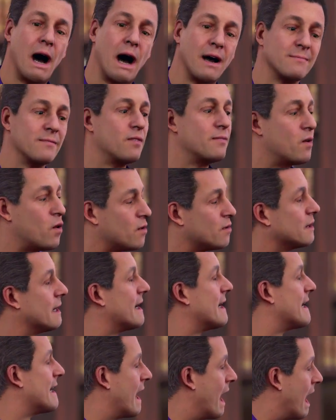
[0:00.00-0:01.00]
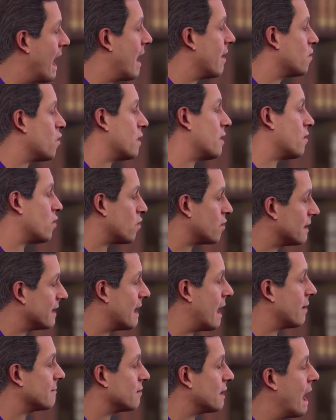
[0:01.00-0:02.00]
I'm proposing now that we
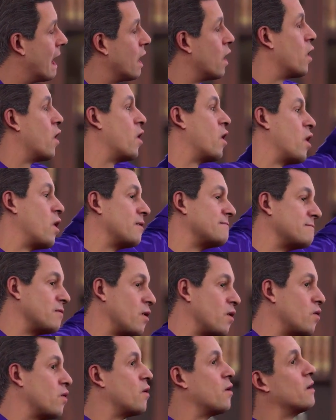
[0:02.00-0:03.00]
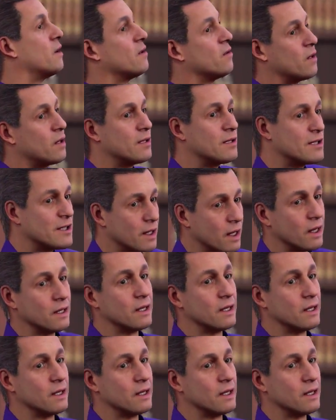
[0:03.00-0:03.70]
dominate off the court as well as on.